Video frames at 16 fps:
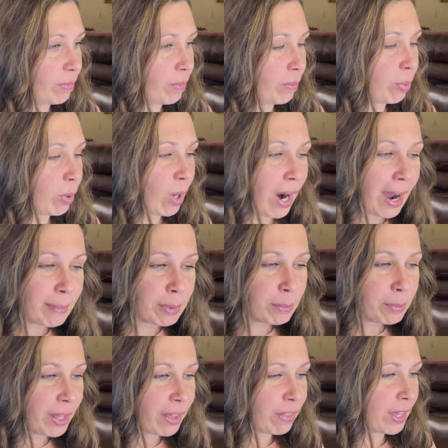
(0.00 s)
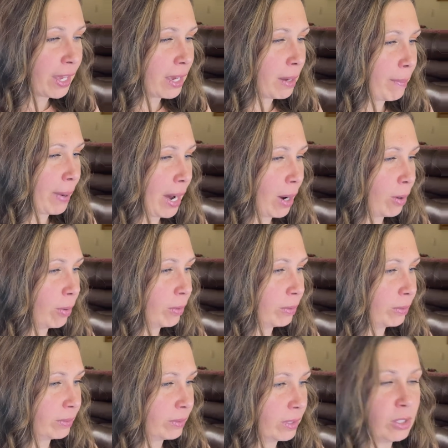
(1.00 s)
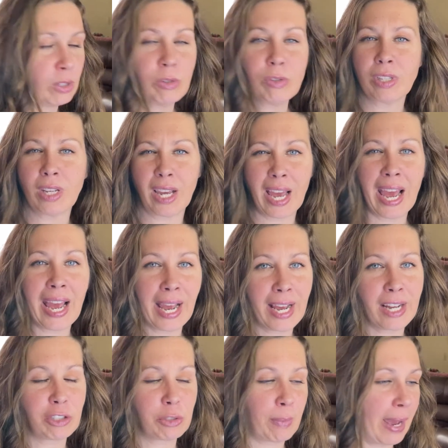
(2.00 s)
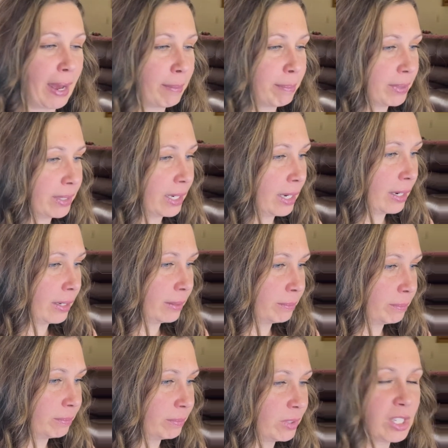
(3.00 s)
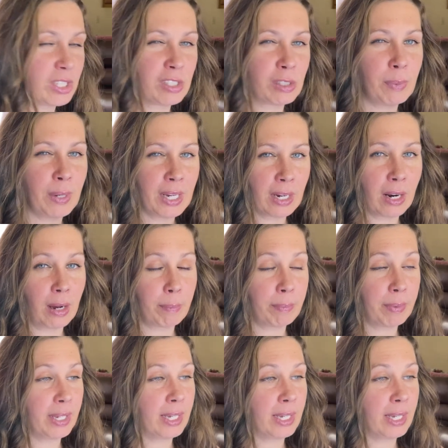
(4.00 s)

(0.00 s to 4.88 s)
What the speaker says: probably think about using a hash map to speed it up.